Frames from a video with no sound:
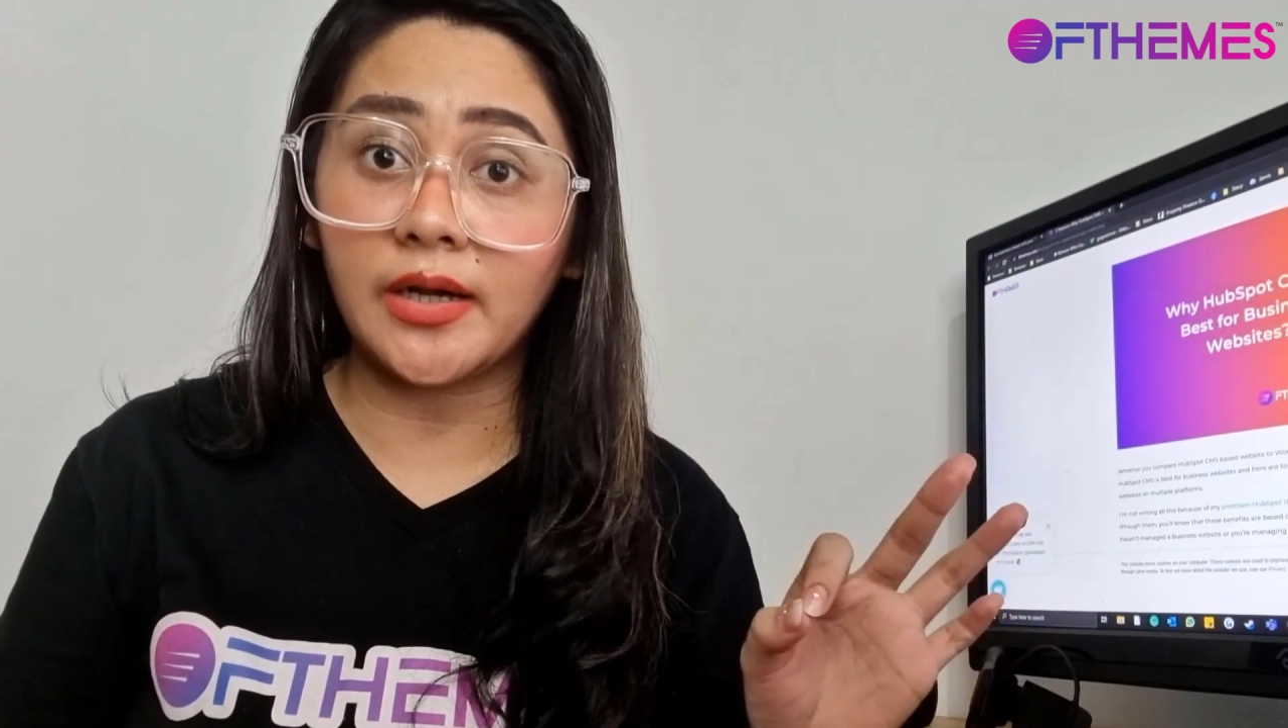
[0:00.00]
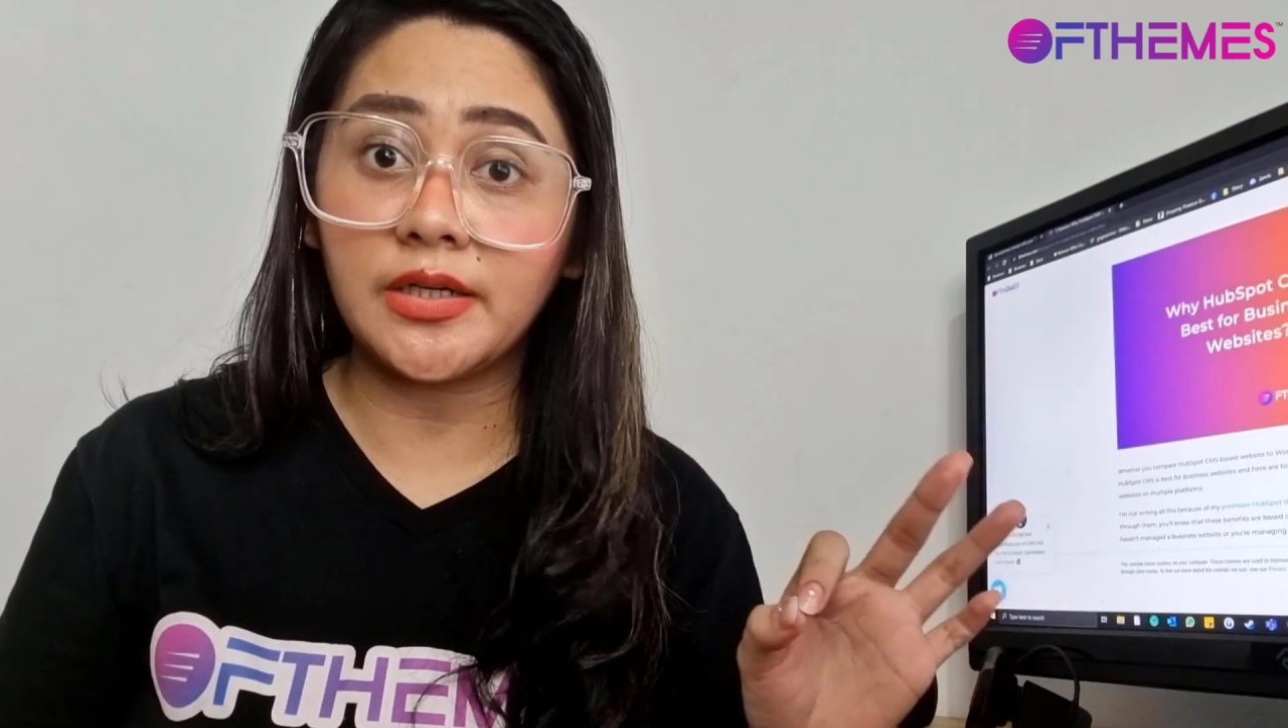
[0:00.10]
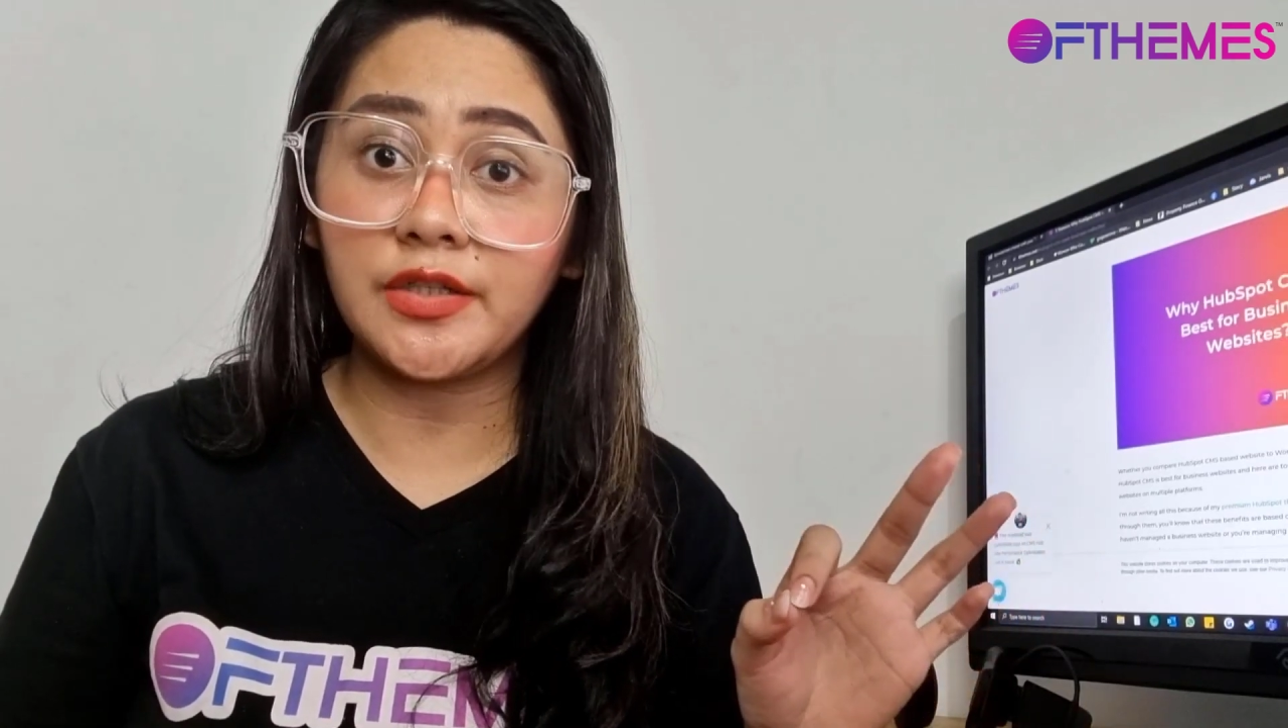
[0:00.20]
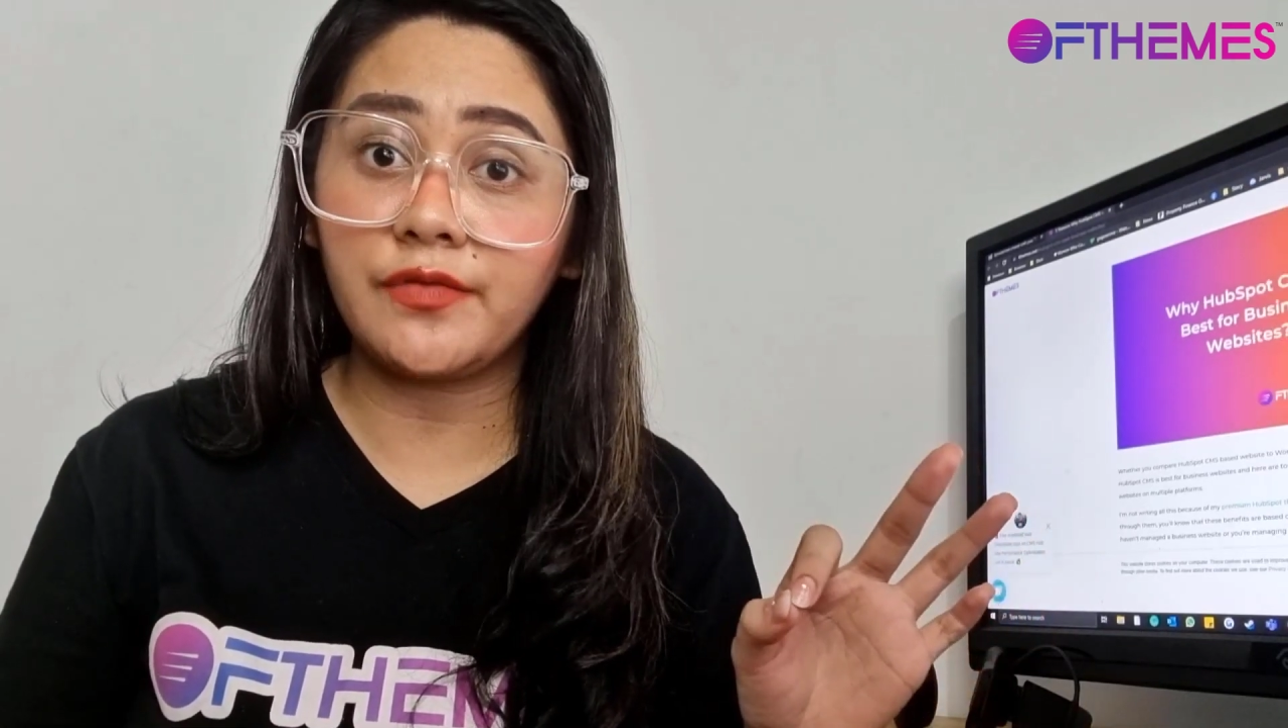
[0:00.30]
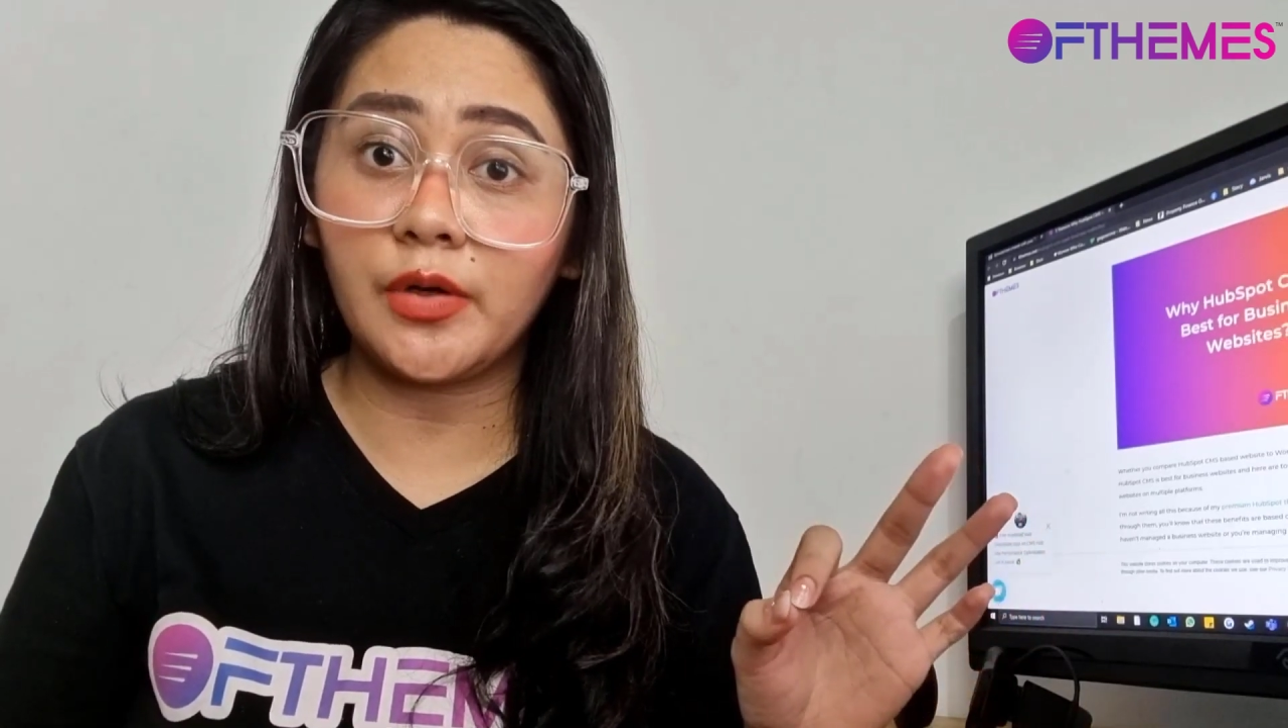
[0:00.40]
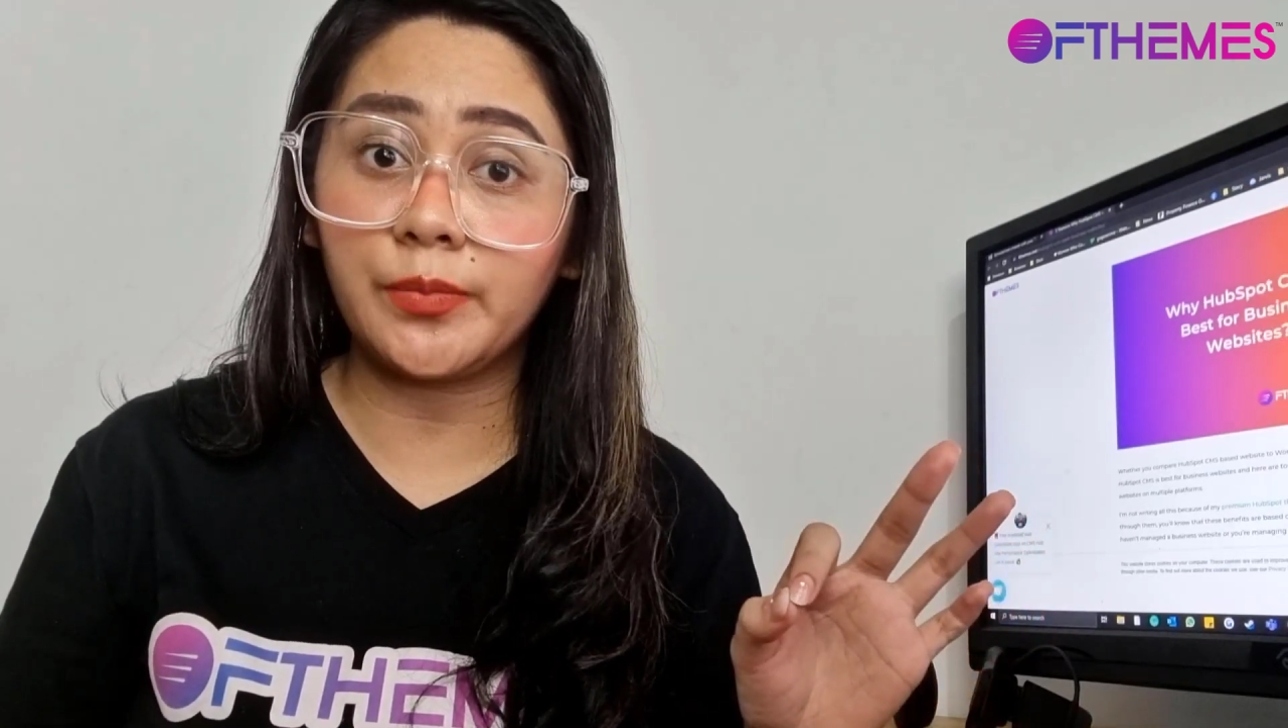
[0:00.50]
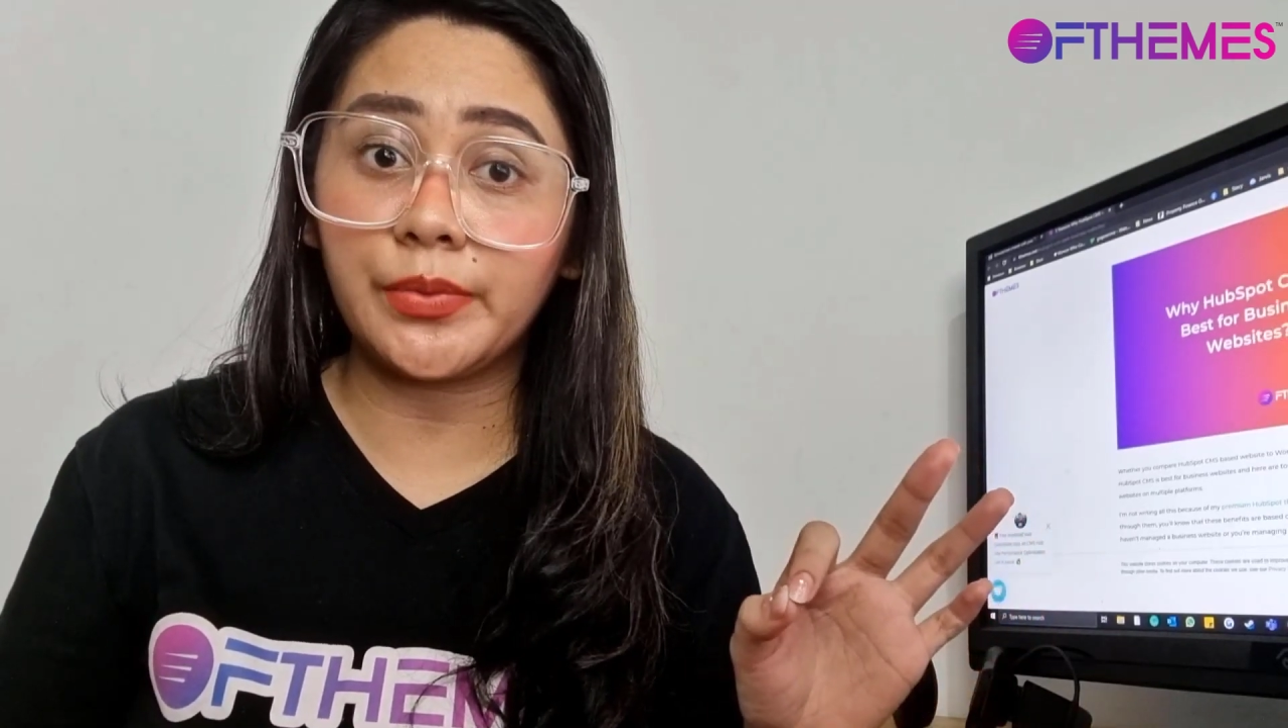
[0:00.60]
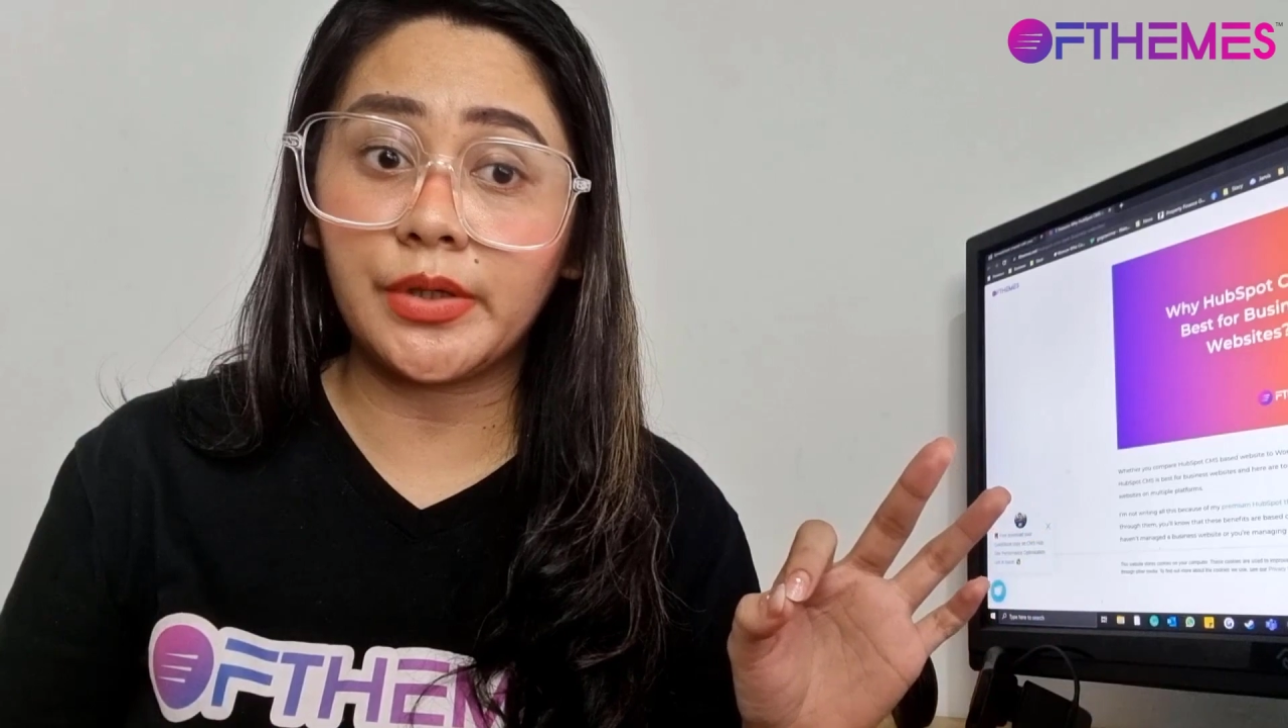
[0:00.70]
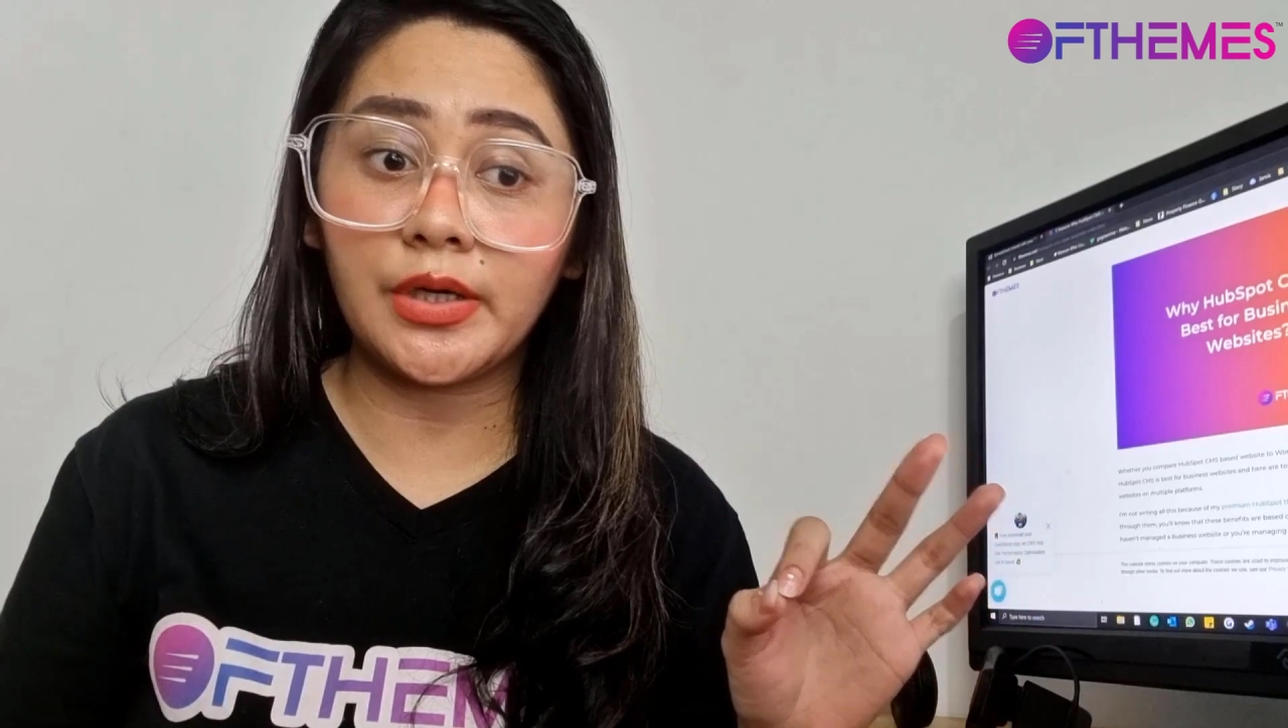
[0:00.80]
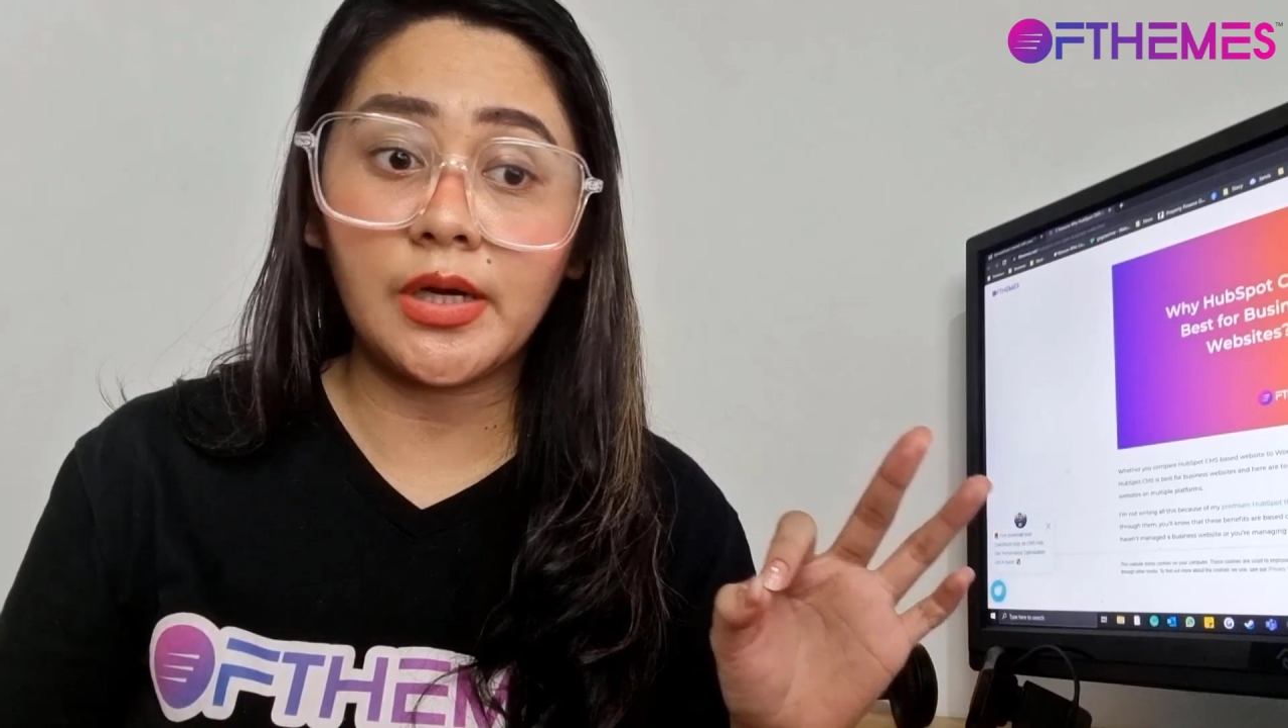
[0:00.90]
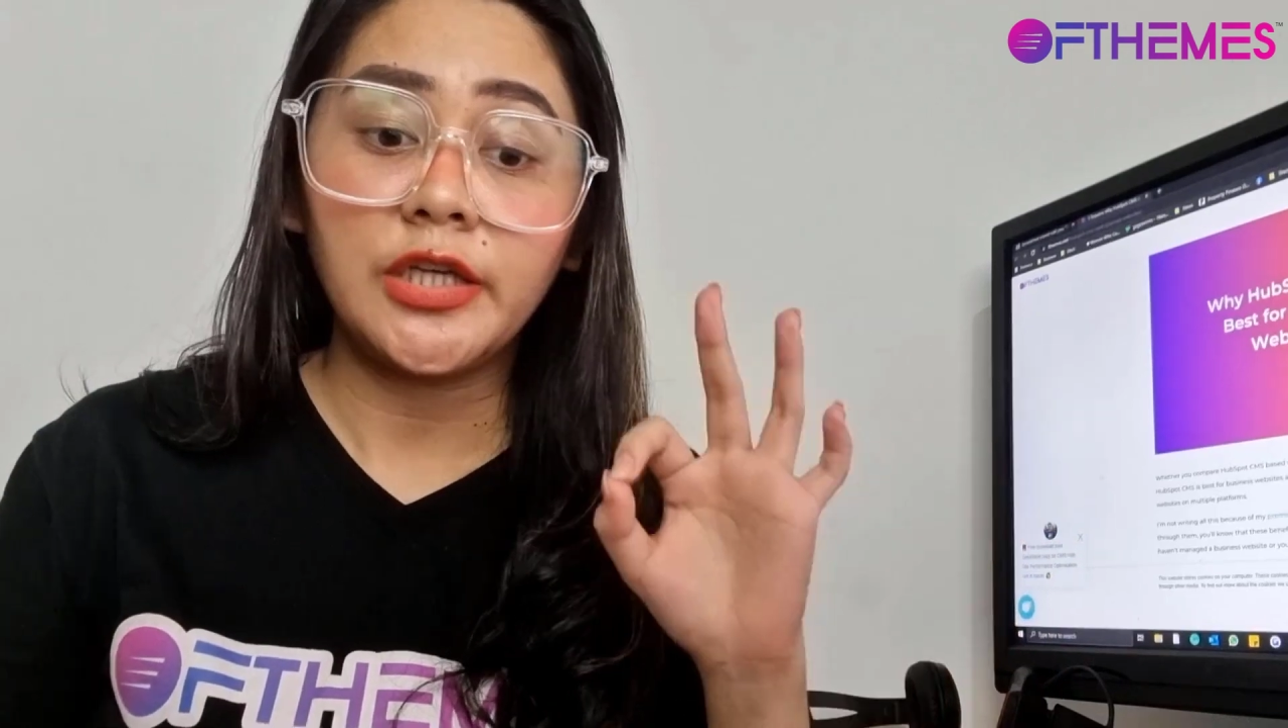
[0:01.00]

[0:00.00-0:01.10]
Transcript: a developer,